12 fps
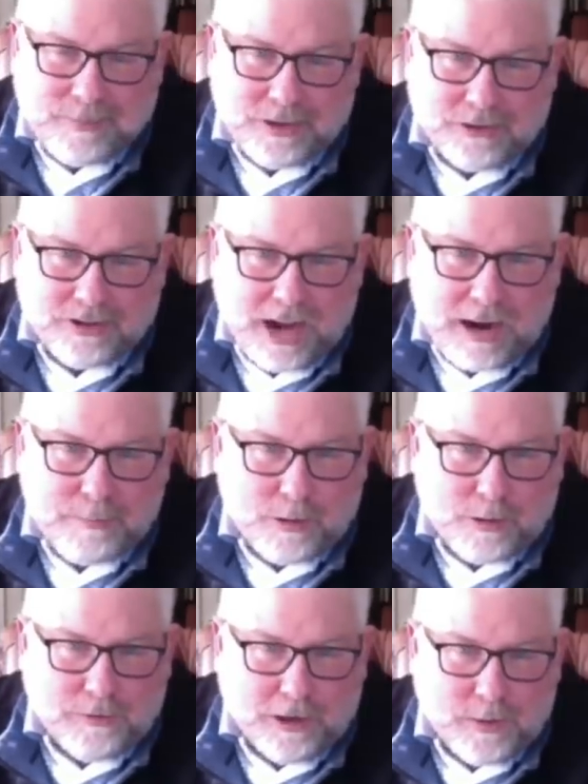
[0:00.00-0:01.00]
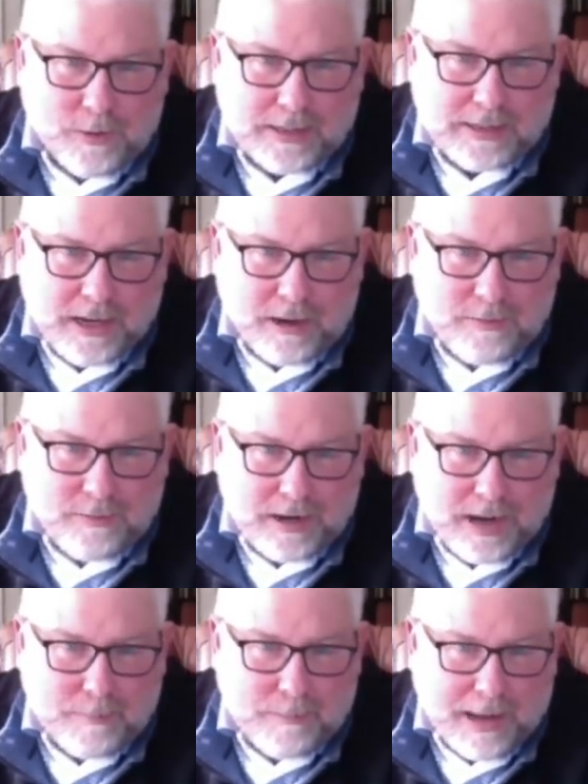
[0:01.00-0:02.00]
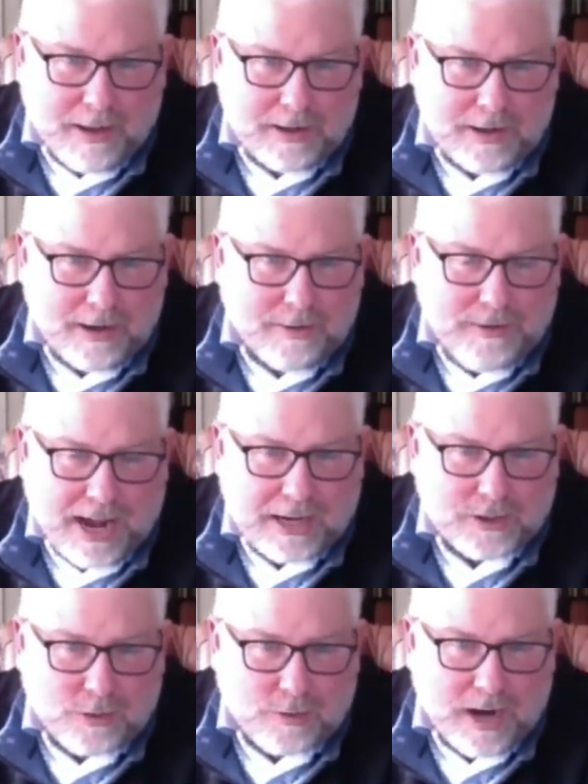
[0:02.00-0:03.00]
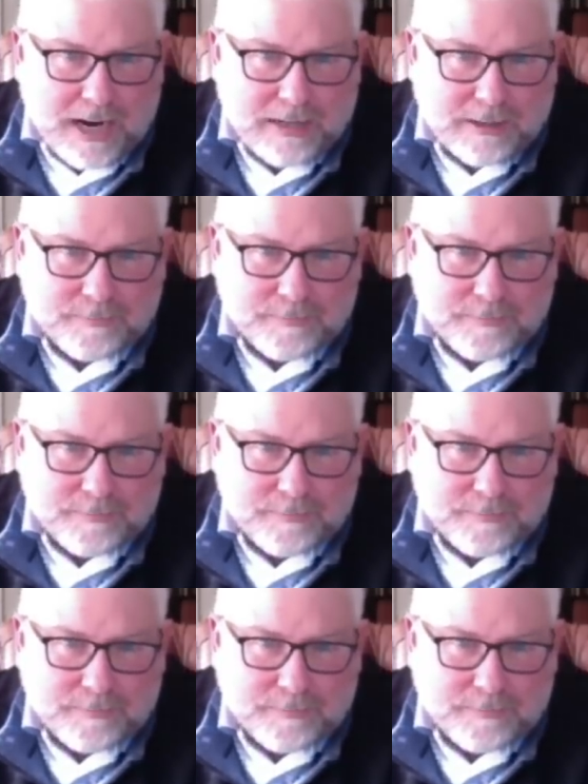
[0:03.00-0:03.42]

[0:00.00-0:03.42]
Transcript: the stock portfolio itself had compounded at a faster rate,